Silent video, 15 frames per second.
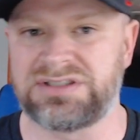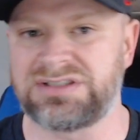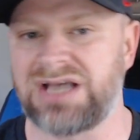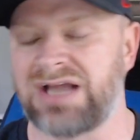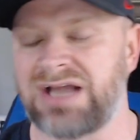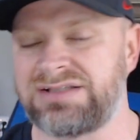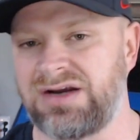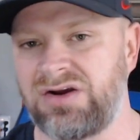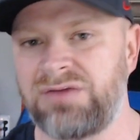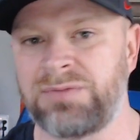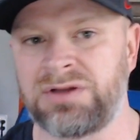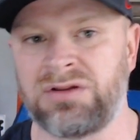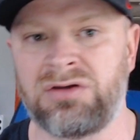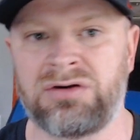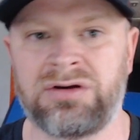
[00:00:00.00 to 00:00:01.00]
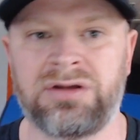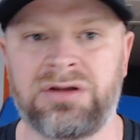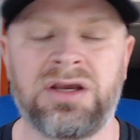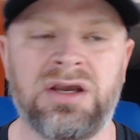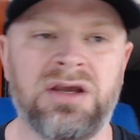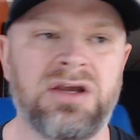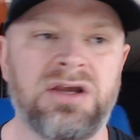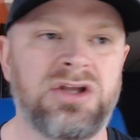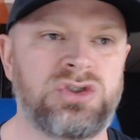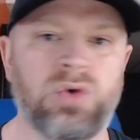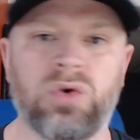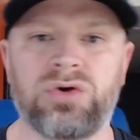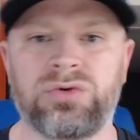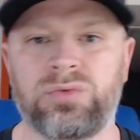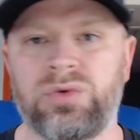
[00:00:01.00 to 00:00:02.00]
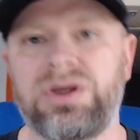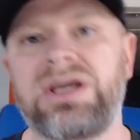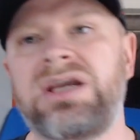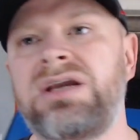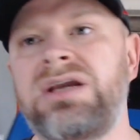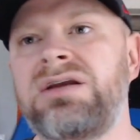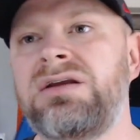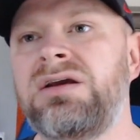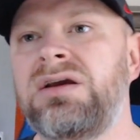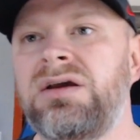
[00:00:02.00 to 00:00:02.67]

He's got Terry McLaurin, Jordan Reed,